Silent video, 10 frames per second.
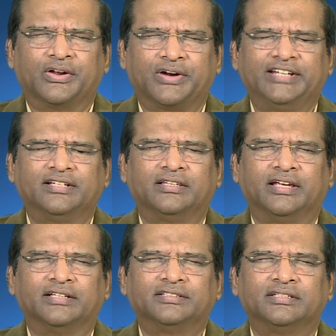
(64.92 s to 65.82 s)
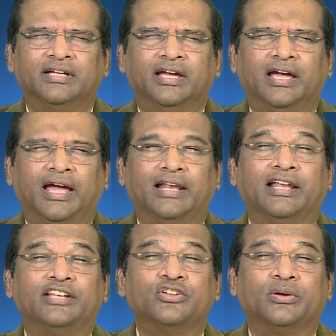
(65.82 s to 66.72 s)
greater things, and
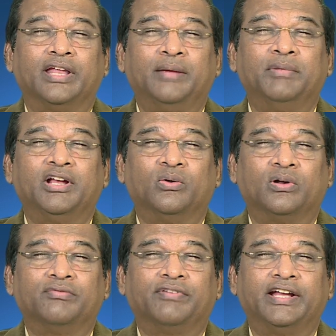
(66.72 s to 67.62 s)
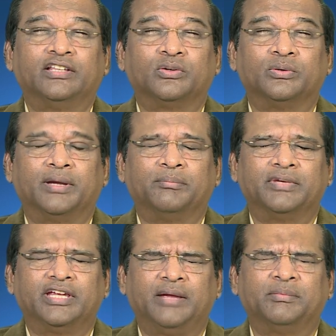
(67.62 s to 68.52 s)
let your name be glorified through them.
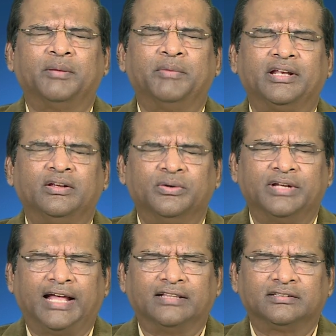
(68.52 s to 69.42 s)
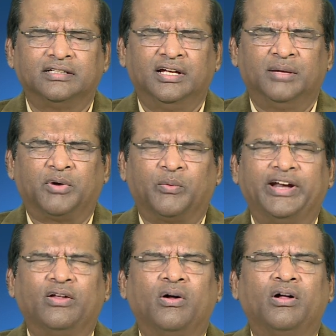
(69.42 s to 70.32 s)
Keep them in good health.
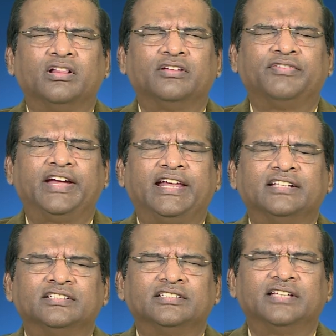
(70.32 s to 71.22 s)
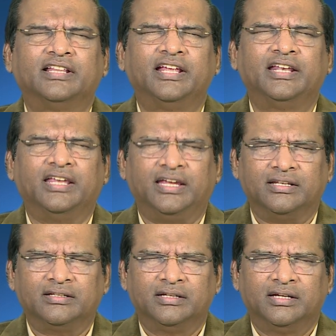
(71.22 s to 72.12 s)
Provide all the finances that they
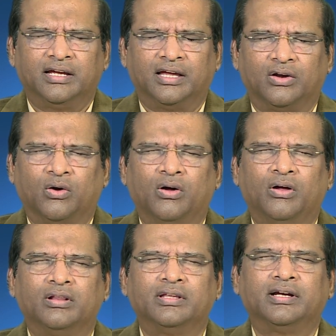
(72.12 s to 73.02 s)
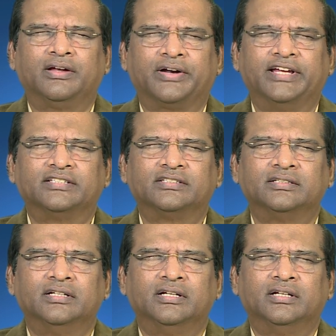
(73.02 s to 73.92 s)
need and all the grace